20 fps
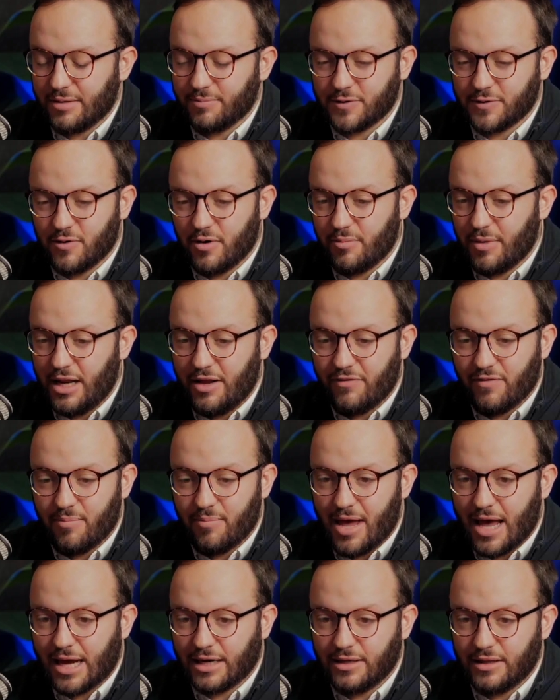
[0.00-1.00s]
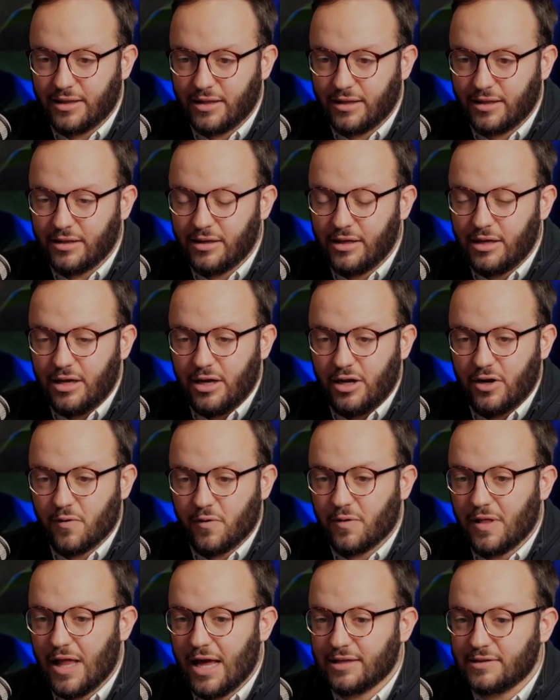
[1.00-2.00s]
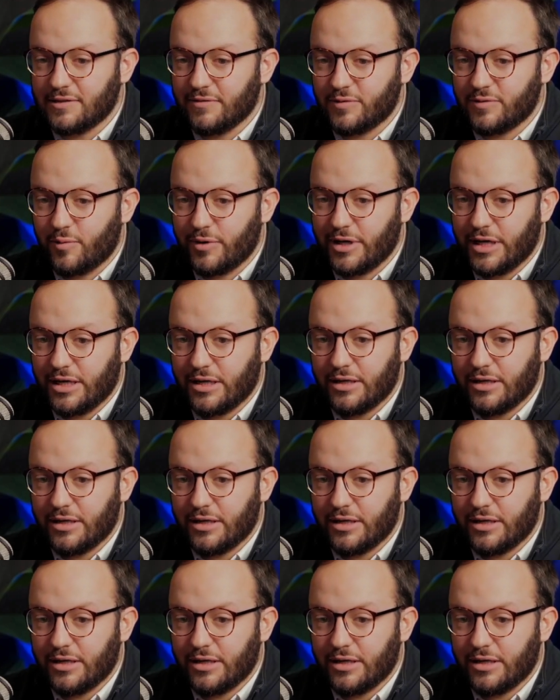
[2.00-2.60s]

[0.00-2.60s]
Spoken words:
I mean, even back to the class of 21